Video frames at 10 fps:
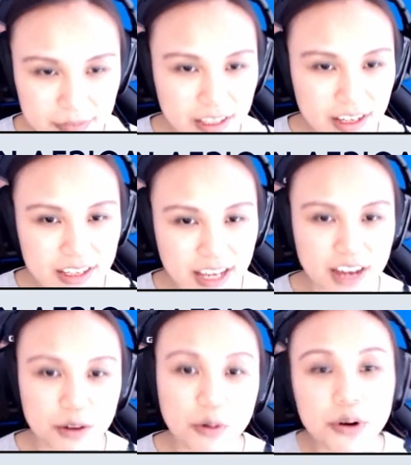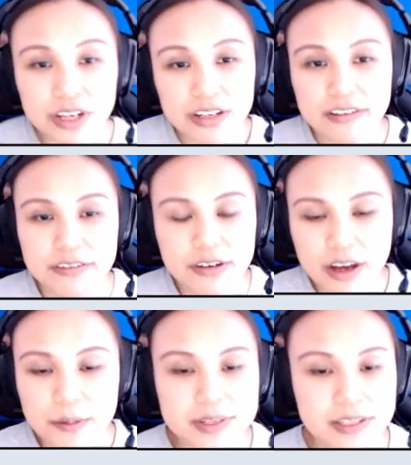yeah. Or if you
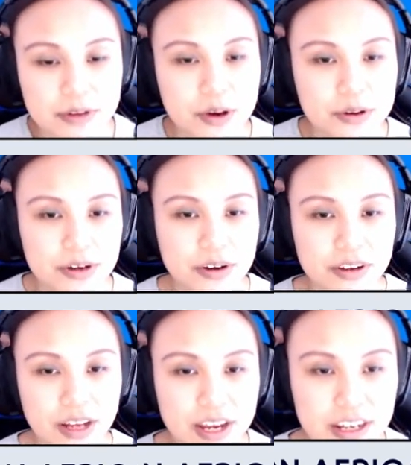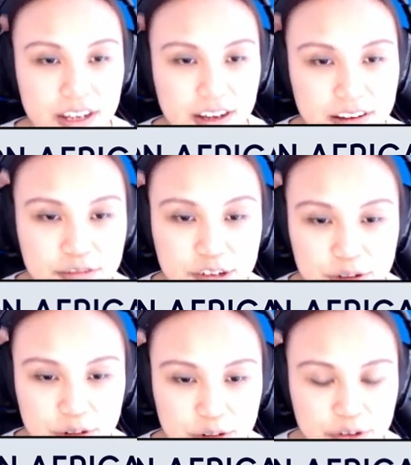copy some code online and
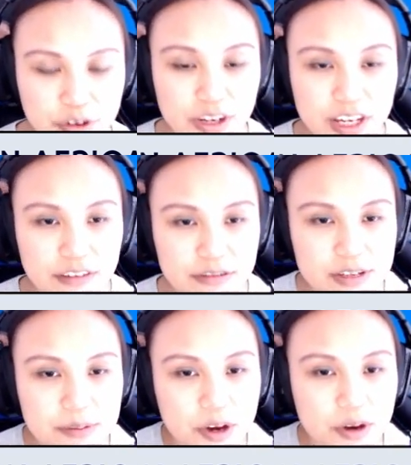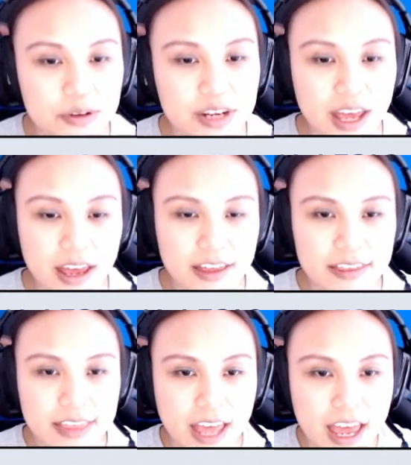or your colleague gives you some code,
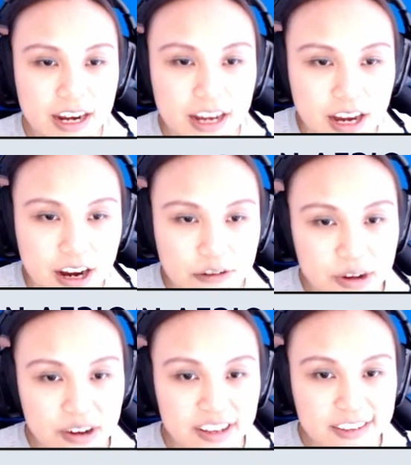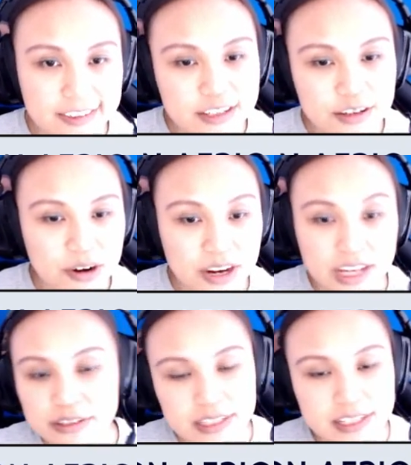then, well, it does not work.
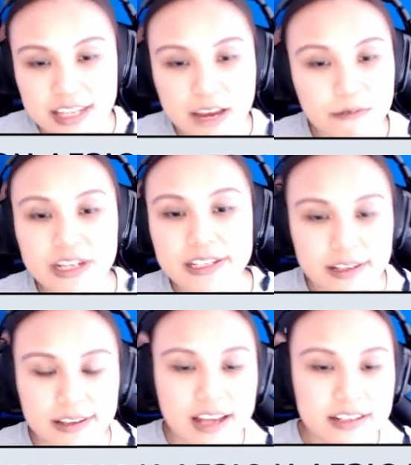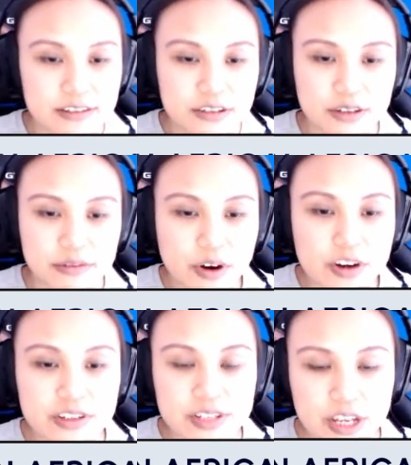It's the same reason that the
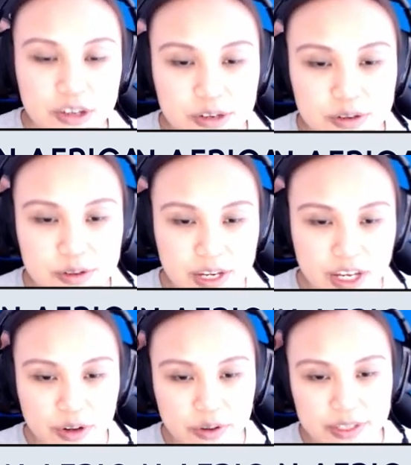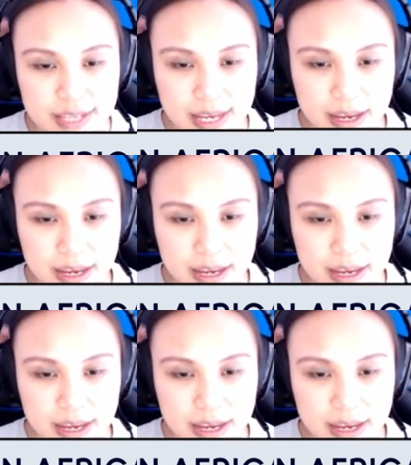version that you're using are not the same.